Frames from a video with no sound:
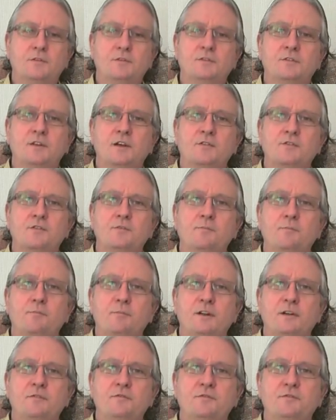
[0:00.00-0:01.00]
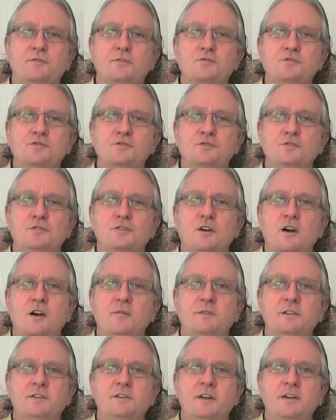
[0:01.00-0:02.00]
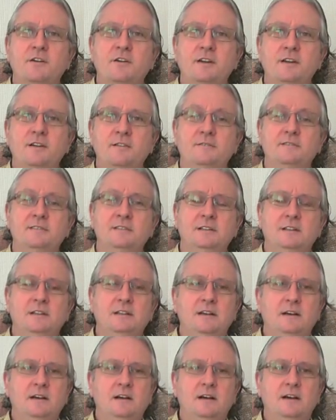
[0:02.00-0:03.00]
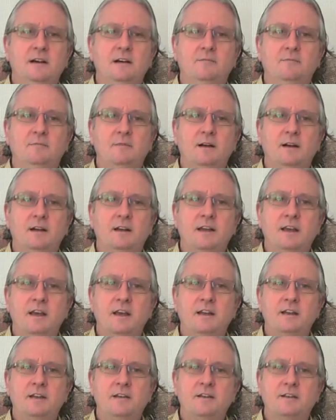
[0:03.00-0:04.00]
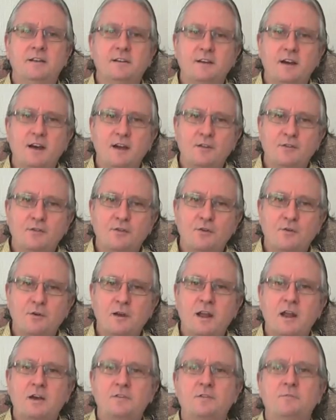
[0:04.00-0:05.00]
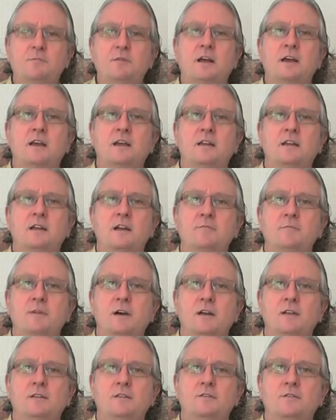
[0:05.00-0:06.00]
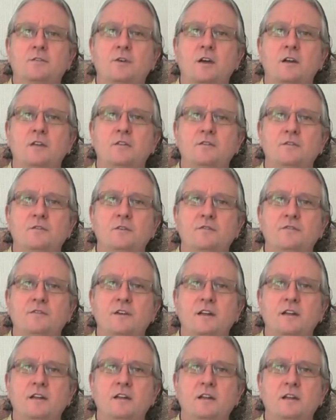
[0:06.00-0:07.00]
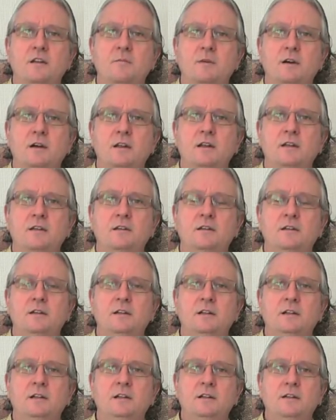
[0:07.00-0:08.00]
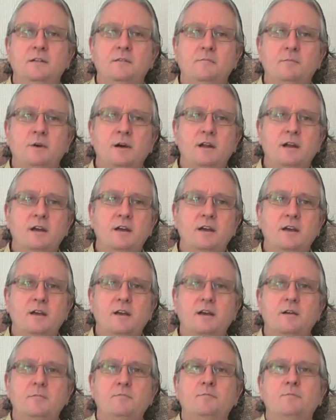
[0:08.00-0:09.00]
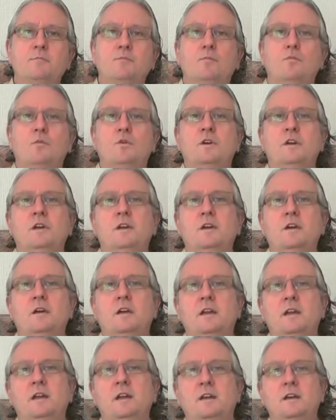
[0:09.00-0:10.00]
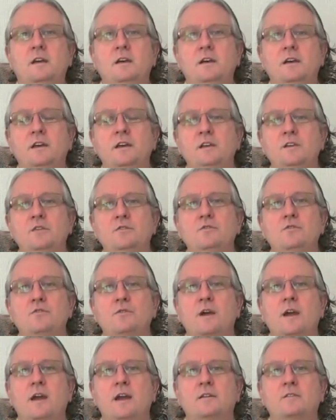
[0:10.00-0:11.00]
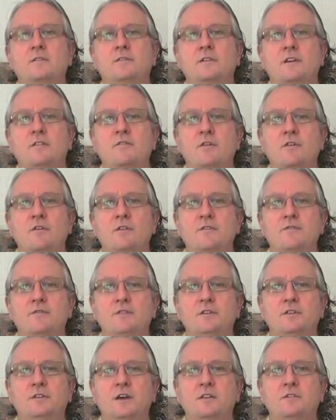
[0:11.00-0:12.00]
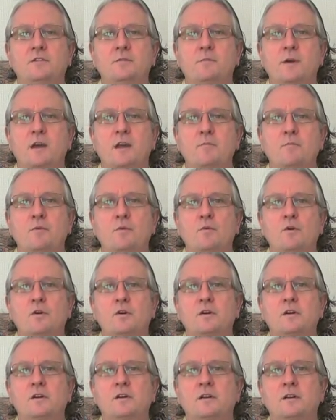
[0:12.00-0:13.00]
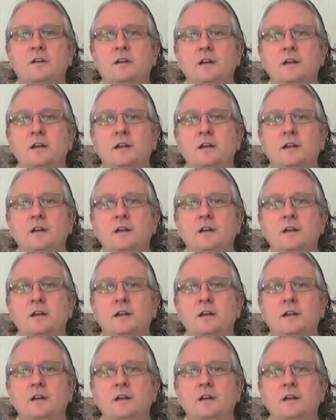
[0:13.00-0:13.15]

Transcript: Another bit of social commentary, um, again, I'm throwing out the blanket. I'm not trying to offend anybody. But I, I'm working on getting an EU grant. I've already filled out the paperwork.